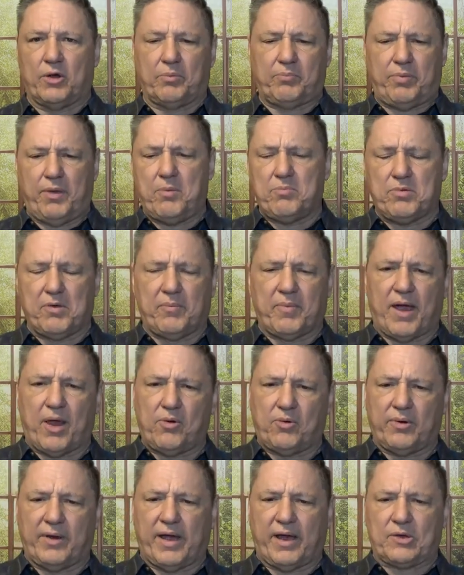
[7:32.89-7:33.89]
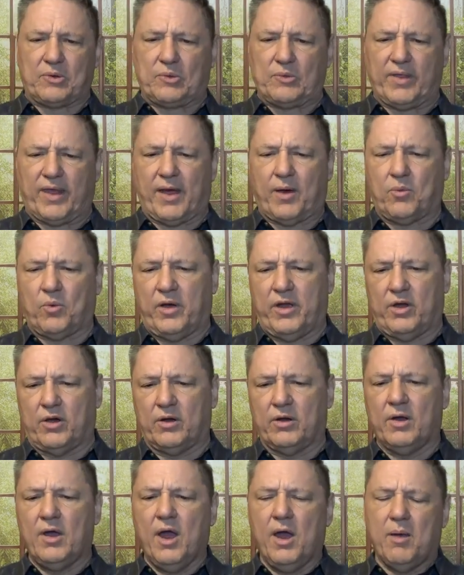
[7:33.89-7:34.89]
or people might react that way,
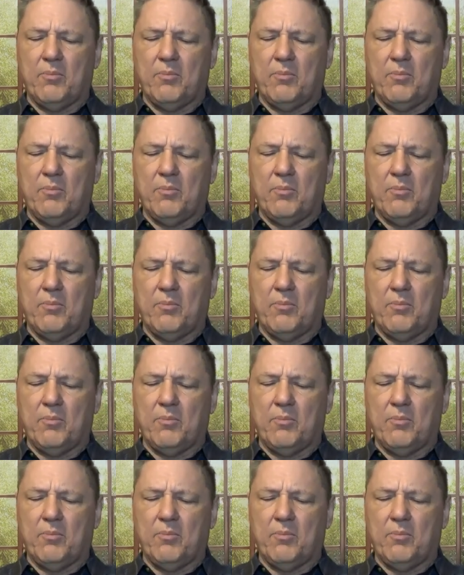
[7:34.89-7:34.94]
or